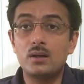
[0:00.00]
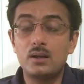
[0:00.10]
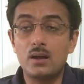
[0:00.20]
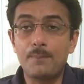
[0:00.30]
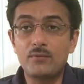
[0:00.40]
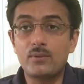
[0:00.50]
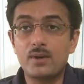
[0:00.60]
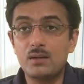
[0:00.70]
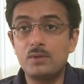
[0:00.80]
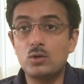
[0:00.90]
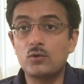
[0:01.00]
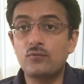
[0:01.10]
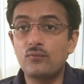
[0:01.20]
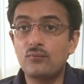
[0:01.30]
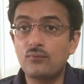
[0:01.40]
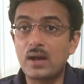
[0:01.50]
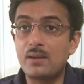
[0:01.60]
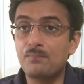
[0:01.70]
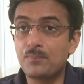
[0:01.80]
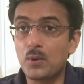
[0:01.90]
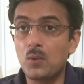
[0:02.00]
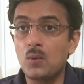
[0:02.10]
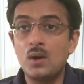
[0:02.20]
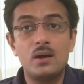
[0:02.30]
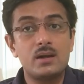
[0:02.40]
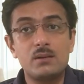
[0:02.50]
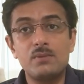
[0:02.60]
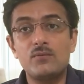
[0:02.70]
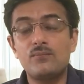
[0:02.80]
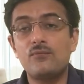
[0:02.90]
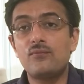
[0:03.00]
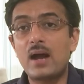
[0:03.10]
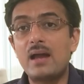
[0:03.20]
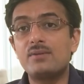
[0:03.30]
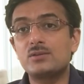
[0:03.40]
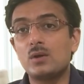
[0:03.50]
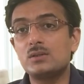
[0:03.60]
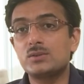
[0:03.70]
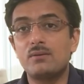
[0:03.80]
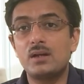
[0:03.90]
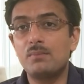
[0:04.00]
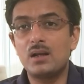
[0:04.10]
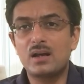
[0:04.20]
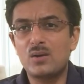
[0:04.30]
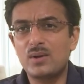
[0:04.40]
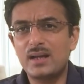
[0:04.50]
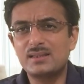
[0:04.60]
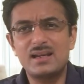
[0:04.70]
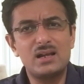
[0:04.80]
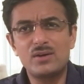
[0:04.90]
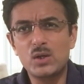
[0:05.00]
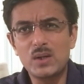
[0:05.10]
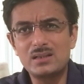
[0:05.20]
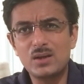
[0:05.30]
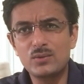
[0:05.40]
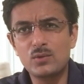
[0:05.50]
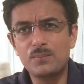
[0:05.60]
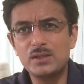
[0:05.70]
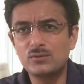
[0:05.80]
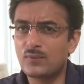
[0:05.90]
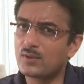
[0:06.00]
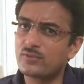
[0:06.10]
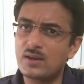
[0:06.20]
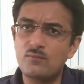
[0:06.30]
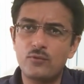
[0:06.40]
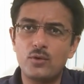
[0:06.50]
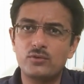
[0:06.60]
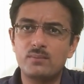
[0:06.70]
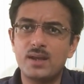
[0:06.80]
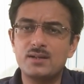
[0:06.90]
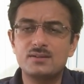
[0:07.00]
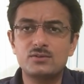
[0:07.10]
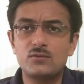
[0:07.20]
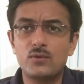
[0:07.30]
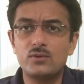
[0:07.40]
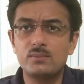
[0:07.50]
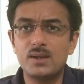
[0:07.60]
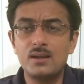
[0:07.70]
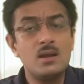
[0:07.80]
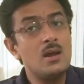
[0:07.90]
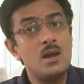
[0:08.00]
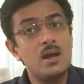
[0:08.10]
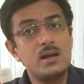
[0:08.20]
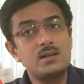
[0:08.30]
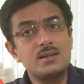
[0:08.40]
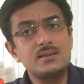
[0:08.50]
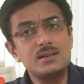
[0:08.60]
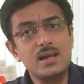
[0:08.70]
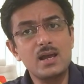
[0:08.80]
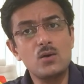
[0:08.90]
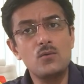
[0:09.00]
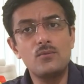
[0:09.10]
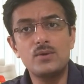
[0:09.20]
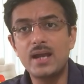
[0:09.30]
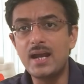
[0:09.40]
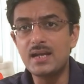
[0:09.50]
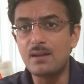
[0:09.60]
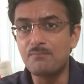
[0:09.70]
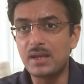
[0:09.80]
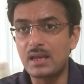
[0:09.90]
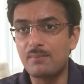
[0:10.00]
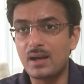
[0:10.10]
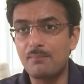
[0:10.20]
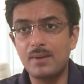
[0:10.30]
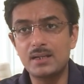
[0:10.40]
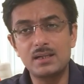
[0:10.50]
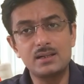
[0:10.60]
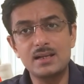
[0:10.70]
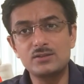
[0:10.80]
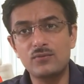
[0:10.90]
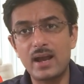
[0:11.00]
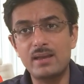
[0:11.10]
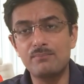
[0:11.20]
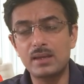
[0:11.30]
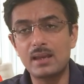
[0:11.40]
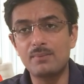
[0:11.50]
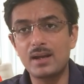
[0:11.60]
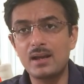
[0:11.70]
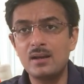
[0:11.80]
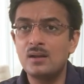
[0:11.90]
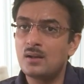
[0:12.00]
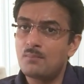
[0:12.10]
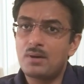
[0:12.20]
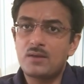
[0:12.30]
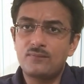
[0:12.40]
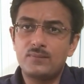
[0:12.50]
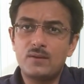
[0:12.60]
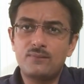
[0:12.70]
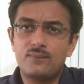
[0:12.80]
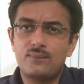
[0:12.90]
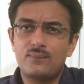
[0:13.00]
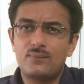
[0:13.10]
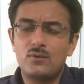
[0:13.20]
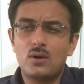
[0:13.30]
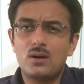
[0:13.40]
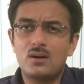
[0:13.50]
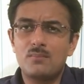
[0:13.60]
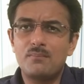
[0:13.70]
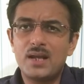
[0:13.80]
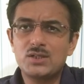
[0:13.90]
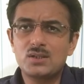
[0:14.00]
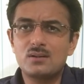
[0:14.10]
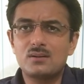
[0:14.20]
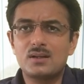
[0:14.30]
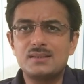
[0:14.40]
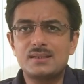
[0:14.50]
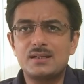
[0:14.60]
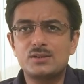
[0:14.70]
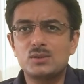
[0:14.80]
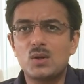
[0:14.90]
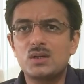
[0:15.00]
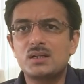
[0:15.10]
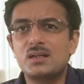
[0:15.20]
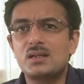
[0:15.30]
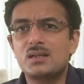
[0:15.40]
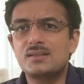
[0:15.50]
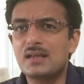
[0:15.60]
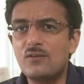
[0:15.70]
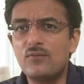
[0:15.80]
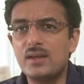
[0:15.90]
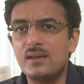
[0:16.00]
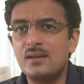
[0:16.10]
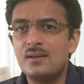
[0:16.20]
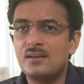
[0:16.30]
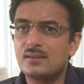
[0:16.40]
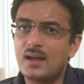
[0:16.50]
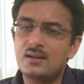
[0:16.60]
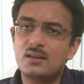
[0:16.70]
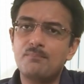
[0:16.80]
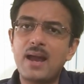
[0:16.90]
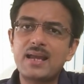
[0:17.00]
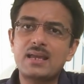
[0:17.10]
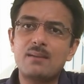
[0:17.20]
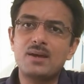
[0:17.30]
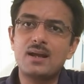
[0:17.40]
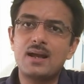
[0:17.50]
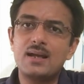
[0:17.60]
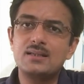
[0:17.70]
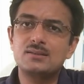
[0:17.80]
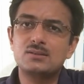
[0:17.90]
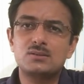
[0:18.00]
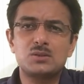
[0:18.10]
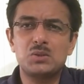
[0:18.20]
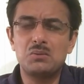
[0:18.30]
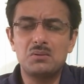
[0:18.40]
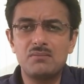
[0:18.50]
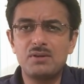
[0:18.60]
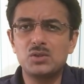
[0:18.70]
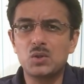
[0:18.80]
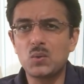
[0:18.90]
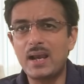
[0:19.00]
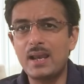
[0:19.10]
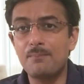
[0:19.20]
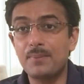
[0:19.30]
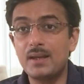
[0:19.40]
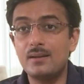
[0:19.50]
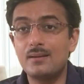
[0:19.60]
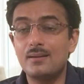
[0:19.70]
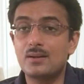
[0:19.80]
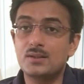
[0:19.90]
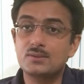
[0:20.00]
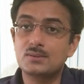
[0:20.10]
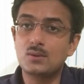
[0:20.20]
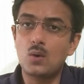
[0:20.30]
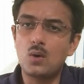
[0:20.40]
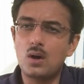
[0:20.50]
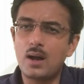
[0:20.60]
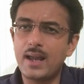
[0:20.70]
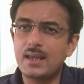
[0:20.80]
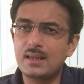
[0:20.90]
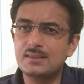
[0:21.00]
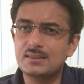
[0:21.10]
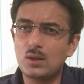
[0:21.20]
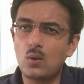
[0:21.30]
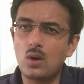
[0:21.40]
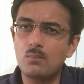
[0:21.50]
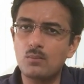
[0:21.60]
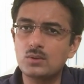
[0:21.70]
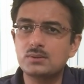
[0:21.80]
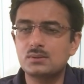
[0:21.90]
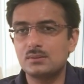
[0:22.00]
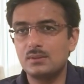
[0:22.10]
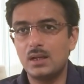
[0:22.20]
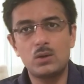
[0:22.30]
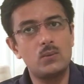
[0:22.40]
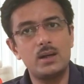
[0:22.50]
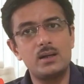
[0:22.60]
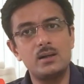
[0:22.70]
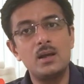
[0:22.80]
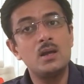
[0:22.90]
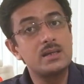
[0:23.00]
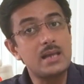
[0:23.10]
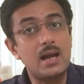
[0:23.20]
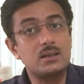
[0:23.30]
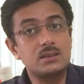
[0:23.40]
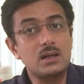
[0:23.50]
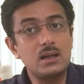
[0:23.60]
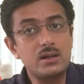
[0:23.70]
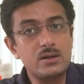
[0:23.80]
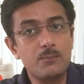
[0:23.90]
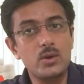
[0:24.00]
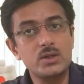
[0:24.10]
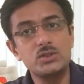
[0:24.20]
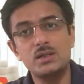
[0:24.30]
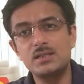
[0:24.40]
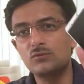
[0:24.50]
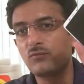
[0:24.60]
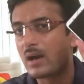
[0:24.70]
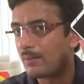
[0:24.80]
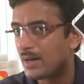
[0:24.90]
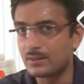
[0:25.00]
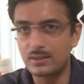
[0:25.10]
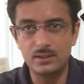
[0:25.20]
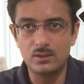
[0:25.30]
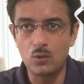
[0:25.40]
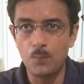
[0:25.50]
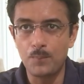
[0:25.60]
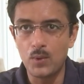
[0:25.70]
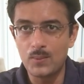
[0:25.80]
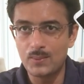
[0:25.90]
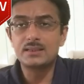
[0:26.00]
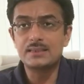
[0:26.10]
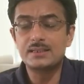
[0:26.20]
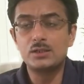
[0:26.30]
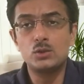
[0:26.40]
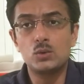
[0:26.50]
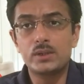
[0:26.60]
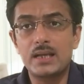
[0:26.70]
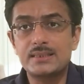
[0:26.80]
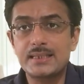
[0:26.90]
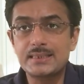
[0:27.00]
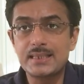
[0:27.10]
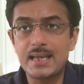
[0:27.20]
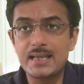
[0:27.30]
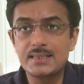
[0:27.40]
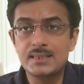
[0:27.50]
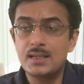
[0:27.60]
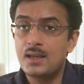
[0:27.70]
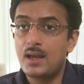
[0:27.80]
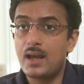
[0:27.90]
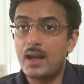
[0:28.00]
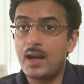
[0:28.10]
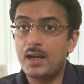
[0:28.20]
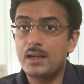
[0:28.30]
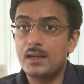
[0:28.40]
apart from Redmi Note 5 Pro, Redmi 5 is also available around, I think, 11,000-12,000 rupees for same 4GB and 64GB. It doesn't have 8 MP camera, but it has 5 MP camera. But if your major concern is not the selfie, then the back camera is, even though 12 MP, it is, I can say, almost equivalent. Yeah, the color reproduction is far better in Oppo. I said, Nokia 6S and